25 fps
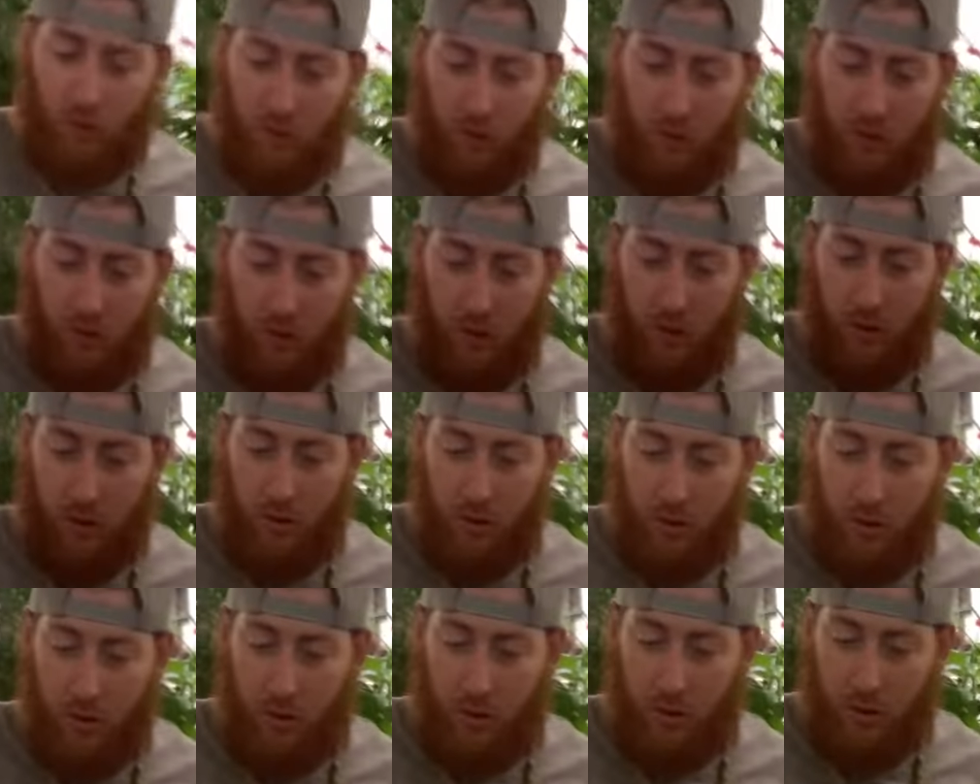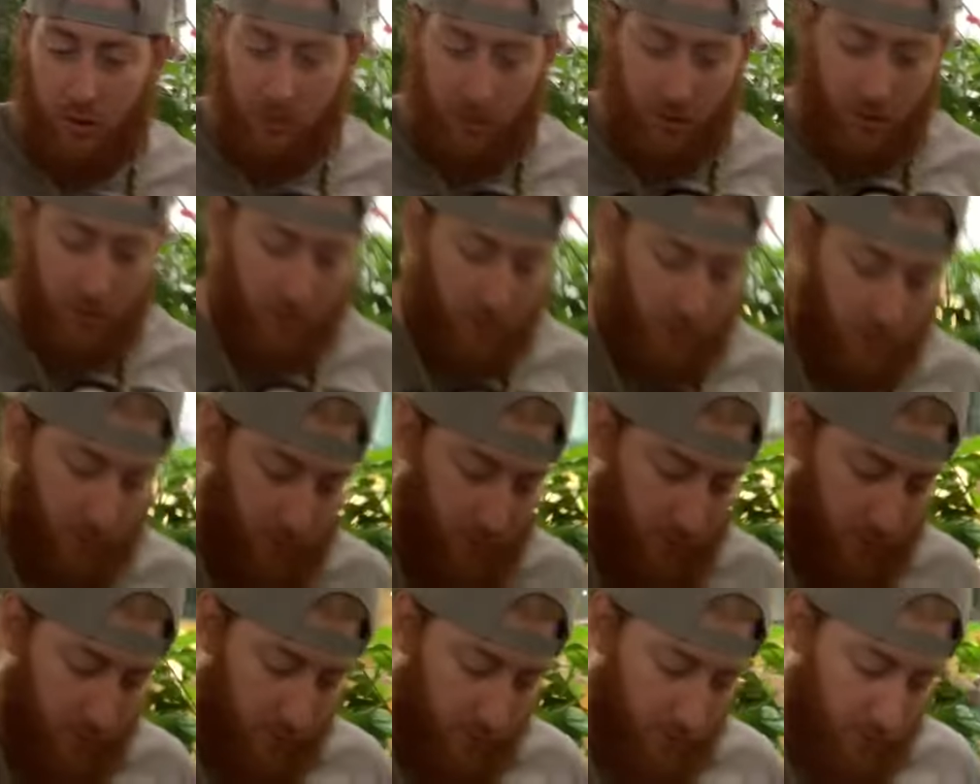Uh,
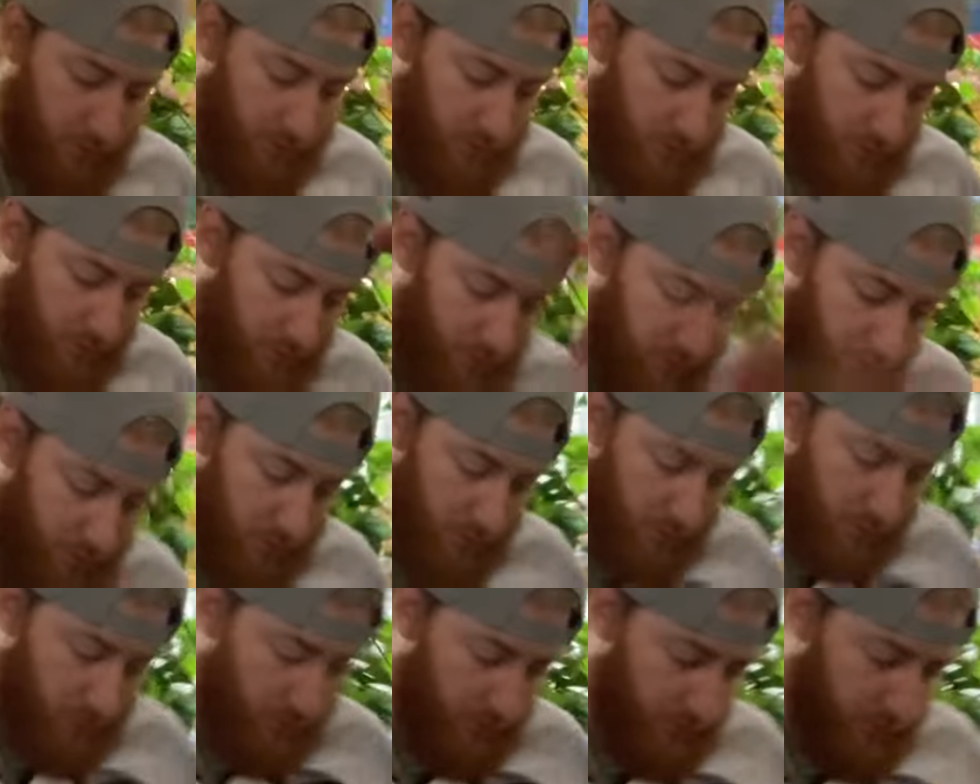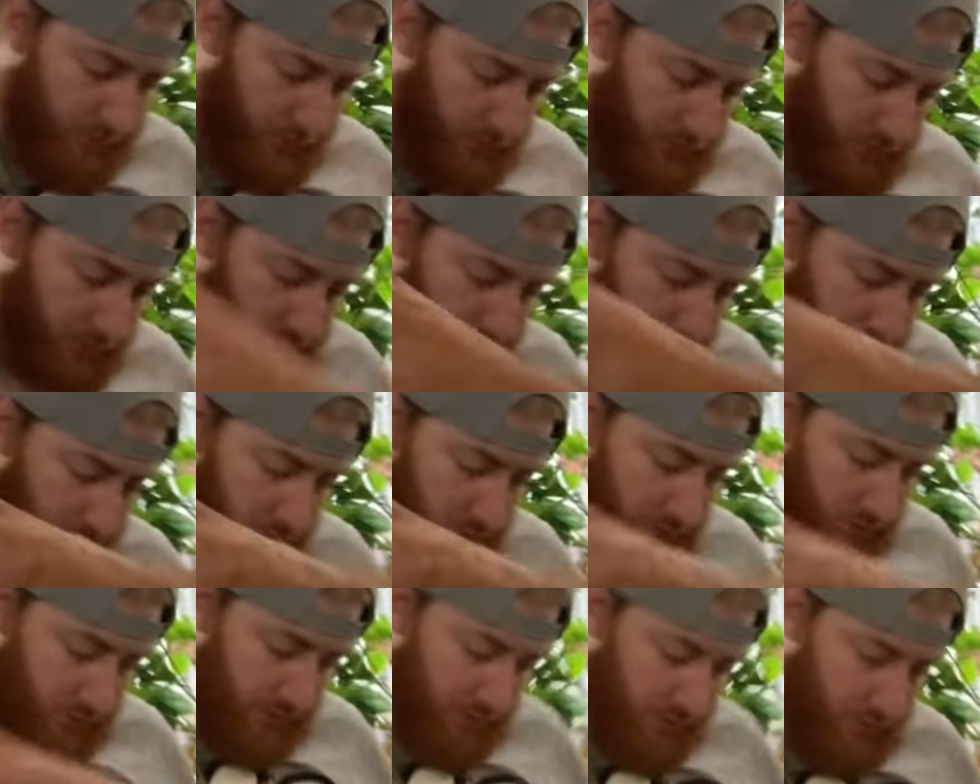uh, Maddie Weiner up in
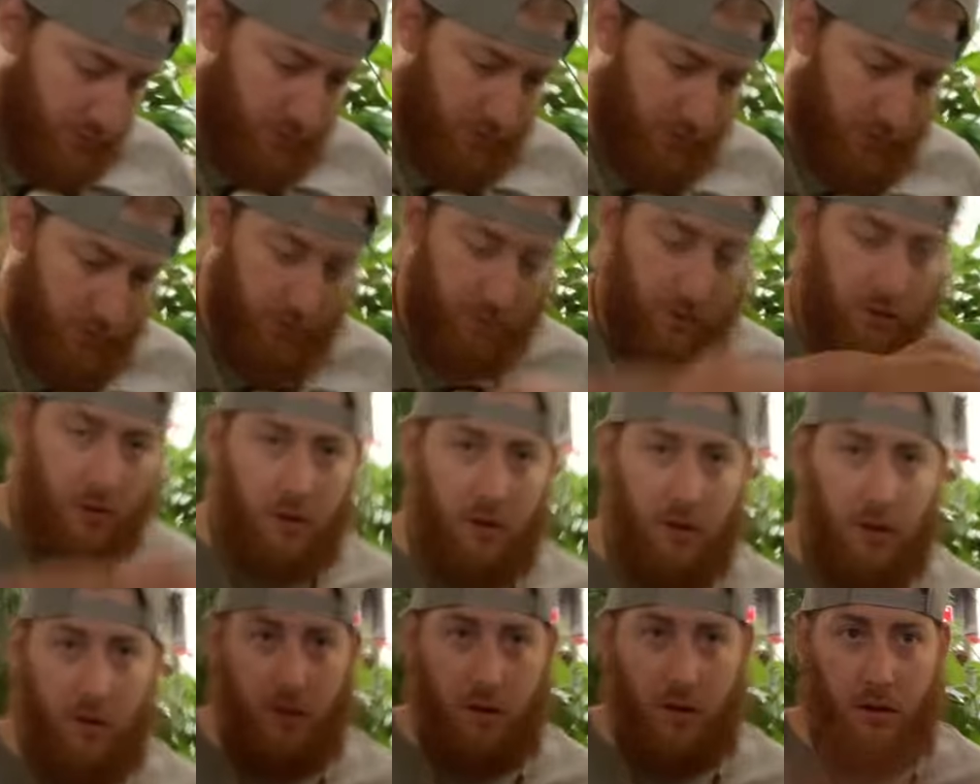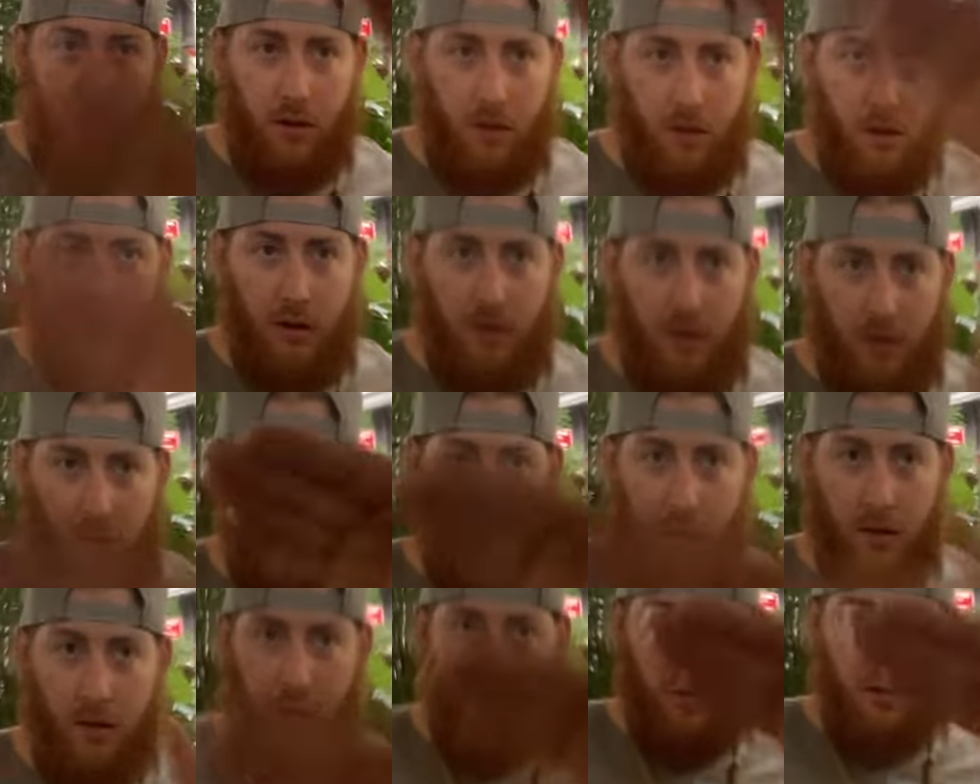Boston, like you know, she's been doing it
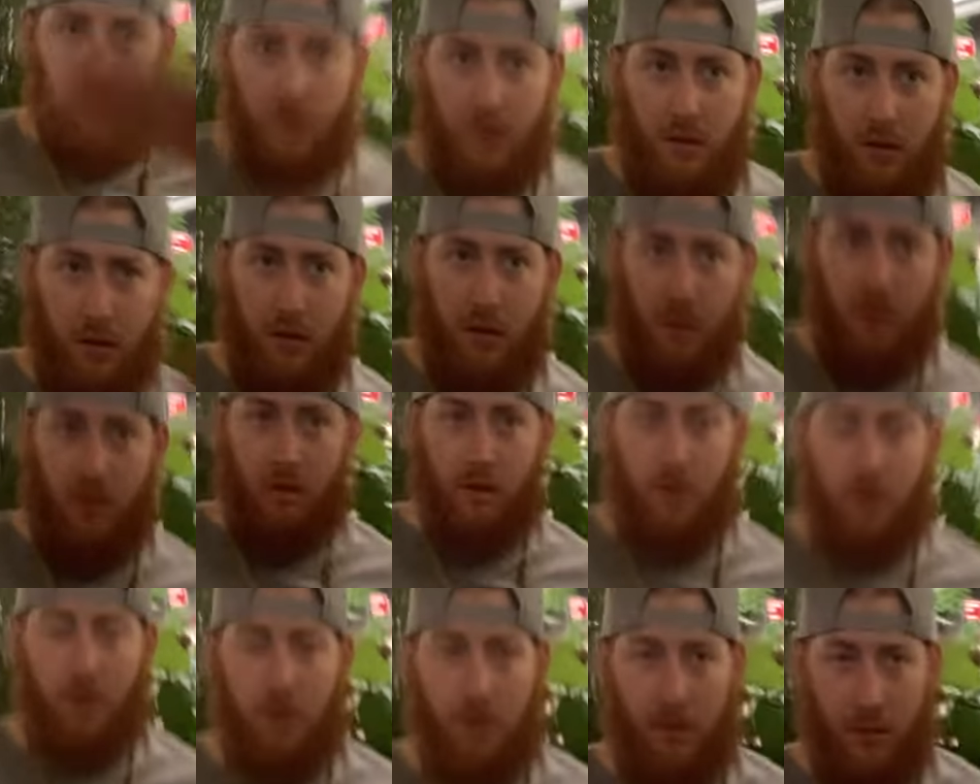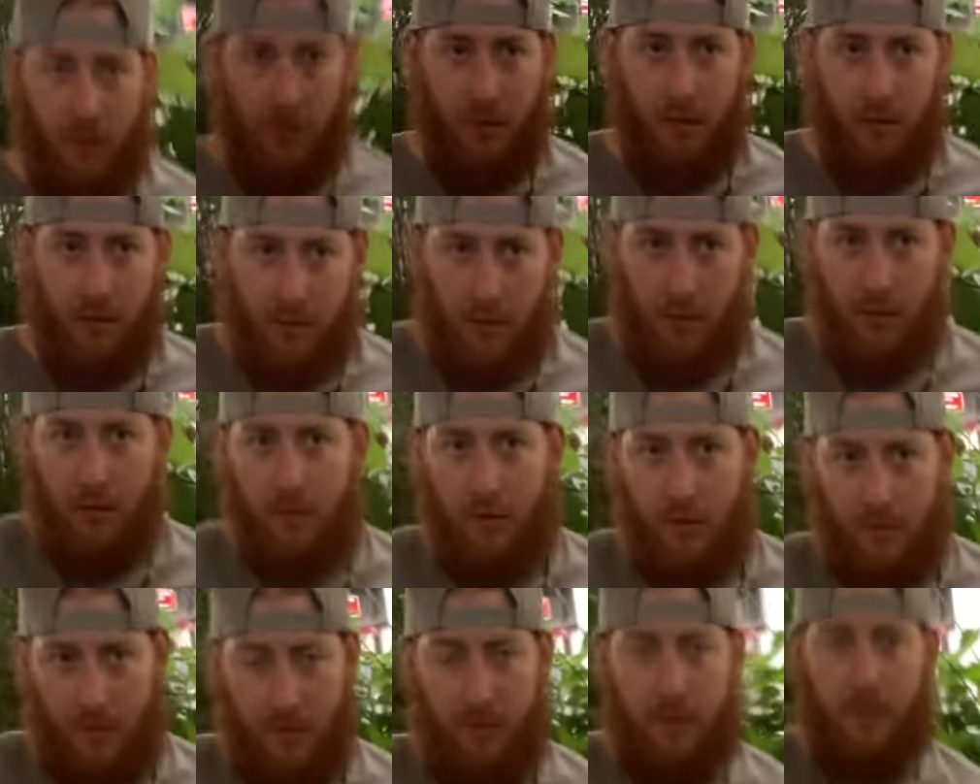like ten years, so she's now getting
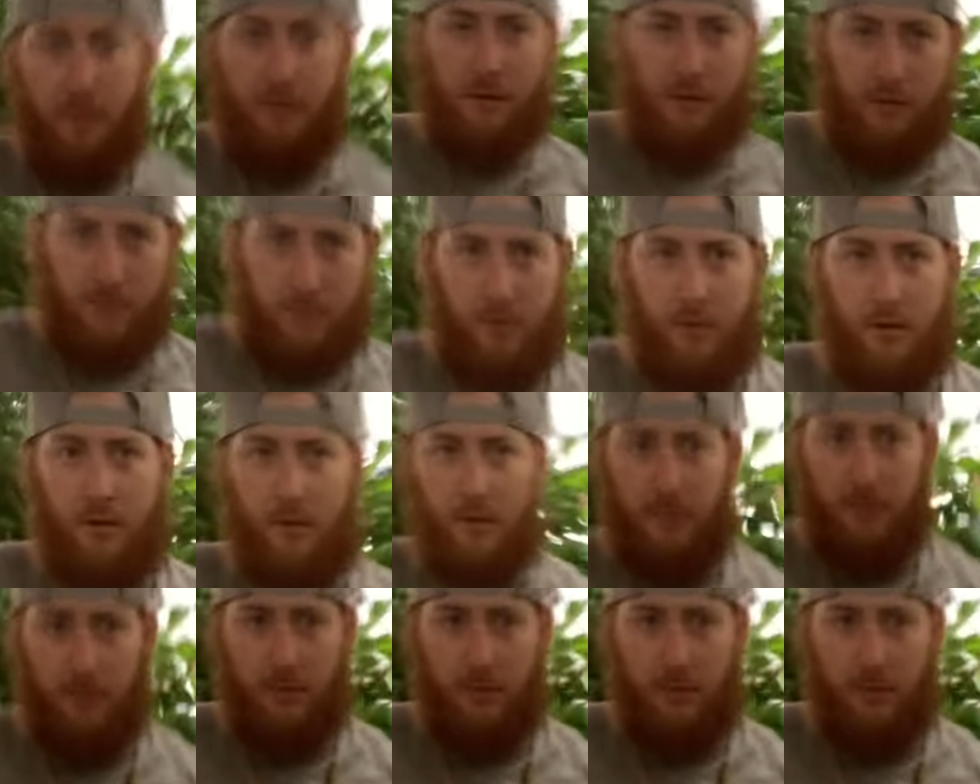some of those